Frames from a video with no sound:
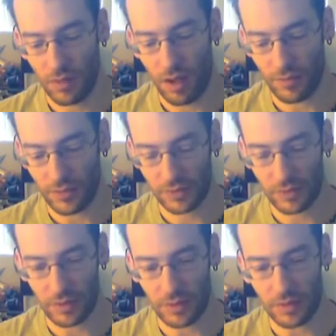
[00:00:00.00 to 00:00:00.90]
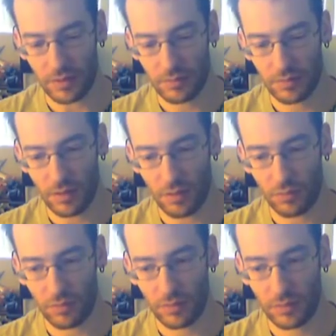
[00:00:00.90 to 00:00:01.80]
obviously,
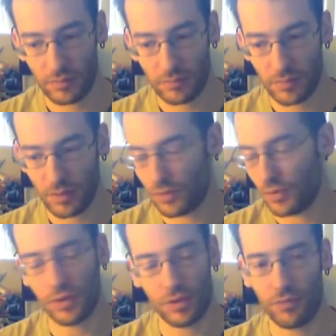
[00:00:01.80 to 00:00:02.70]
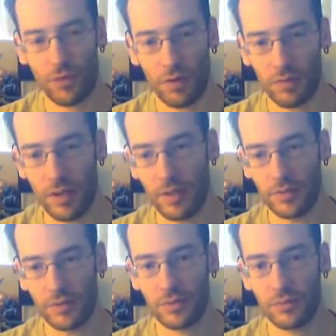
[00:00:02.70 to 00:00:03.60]
just as far
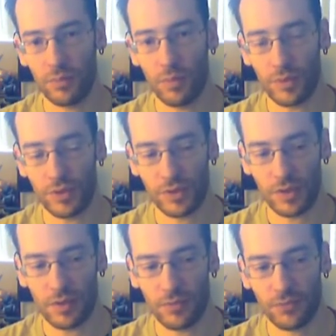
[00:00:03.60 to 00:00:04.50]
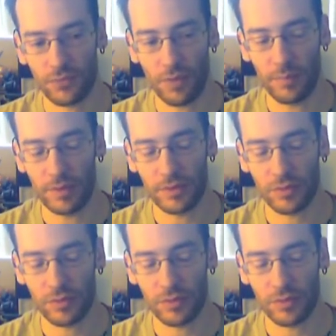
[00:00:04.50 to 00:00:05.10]
as what we see from,